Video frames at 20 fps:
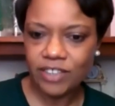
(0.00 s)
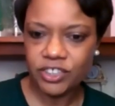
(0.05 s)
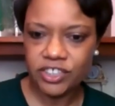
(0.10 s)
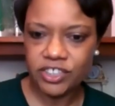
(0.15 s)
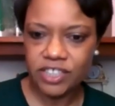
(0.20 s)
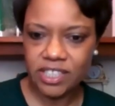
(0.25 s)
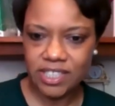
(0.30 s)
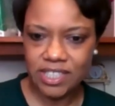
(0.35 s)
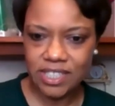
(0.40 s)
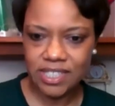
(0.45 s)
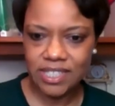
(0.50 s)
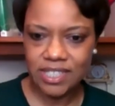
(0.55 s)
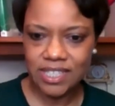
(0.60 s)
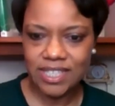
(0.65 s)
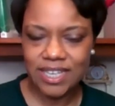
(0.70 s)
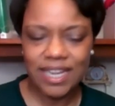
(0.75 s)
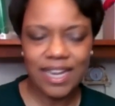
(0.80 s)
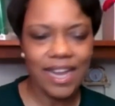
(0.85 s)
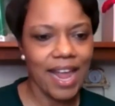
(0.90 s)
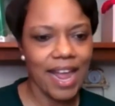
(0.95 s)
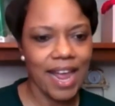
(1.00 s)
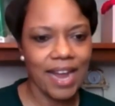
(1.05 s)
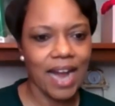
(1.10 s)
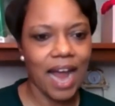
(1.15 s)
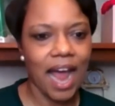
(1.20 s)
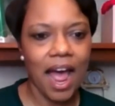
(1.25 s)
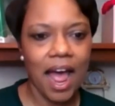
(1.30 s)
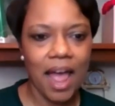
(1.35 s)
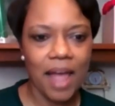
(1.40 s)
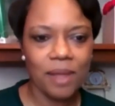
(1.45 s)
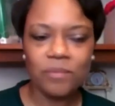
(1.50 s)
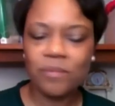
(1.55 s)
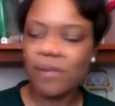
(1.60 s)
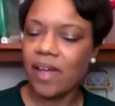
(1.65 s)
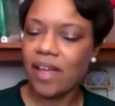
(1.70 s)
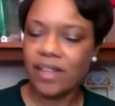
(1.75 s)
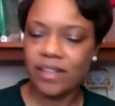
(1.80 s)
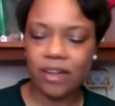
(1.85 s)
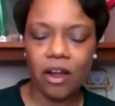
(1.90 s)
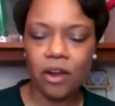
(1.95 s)
Washington, D C, and I
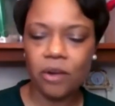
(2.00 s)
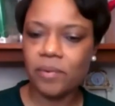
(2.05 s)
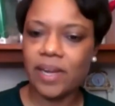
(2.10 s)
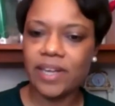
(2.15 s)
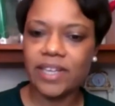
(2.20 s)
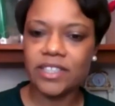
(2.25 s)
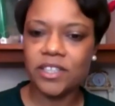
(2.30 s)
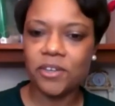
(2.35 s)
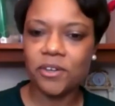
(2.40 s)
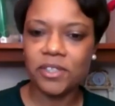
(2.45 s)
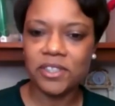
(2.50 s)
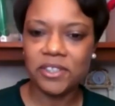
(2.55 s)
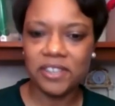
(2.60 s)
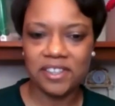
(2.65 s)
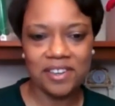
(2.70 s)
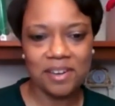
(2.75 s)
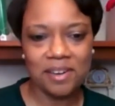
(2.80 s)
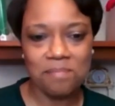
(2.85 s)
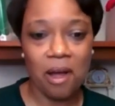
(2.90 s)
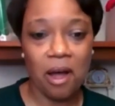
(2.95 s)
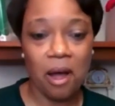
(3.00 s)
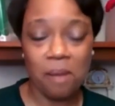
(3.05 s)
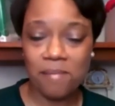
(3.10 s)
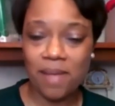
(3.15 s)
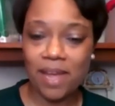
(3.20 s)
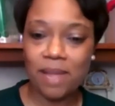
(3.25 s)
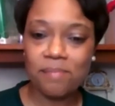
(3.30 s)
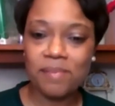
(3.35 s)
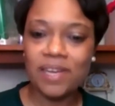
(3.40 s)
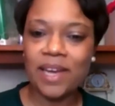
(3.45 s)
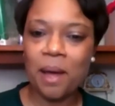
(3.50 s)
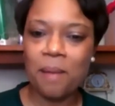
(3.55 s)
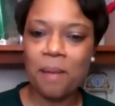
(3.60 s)
uh, already told her, Mom may be